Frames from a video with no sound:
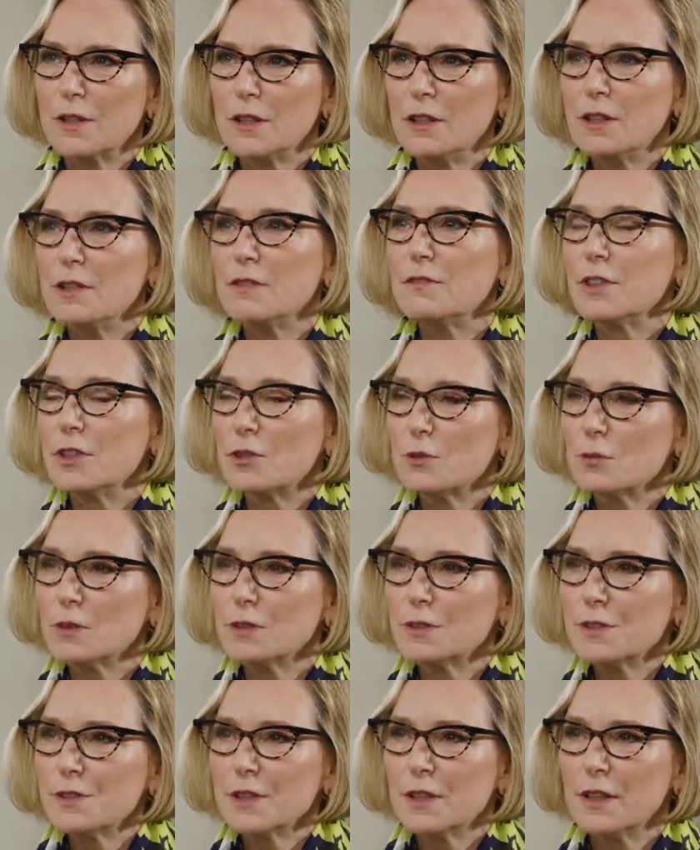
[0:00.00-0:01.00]

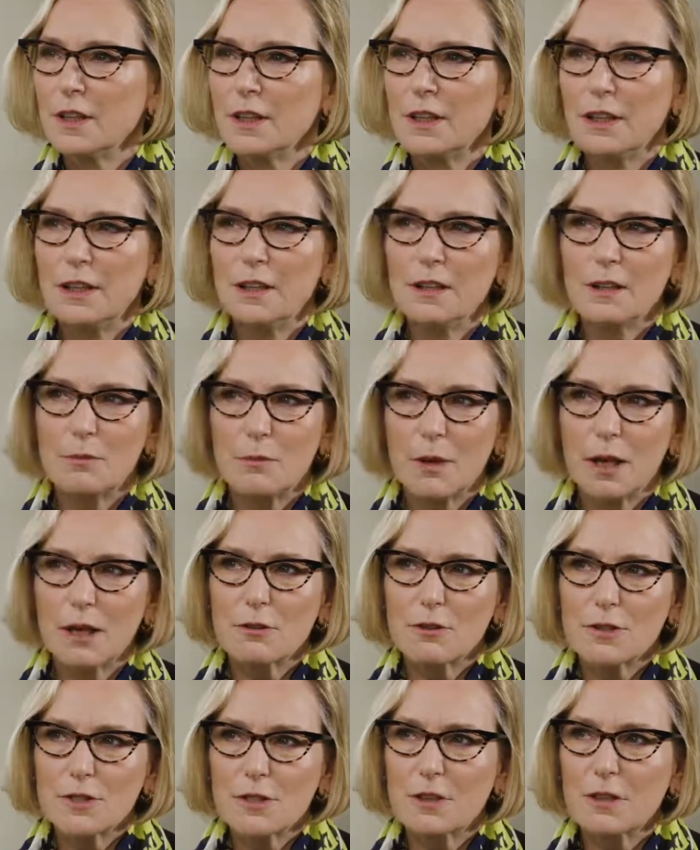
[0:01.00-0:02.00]
individuals in the
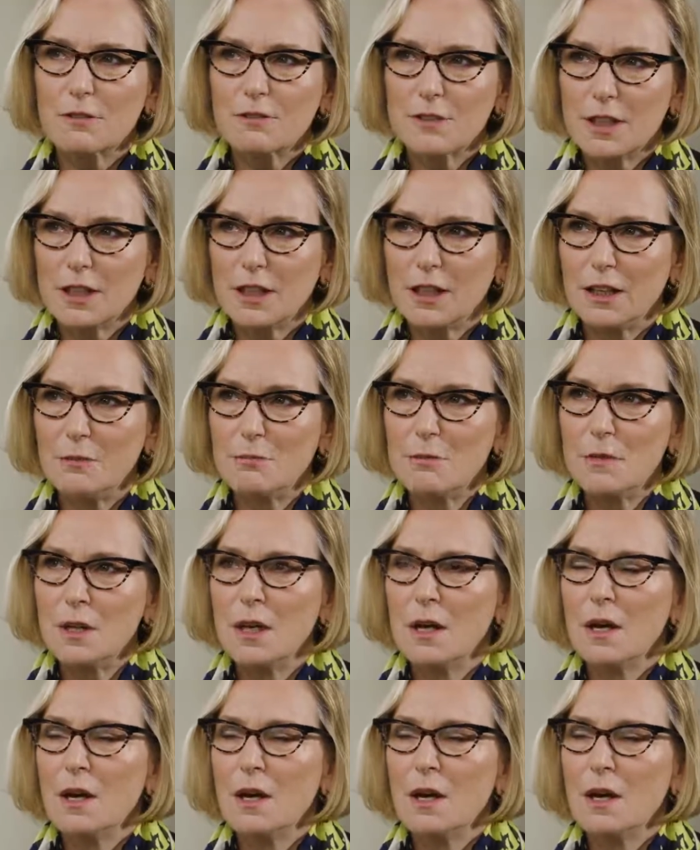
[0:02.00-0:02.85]
Microsoft team.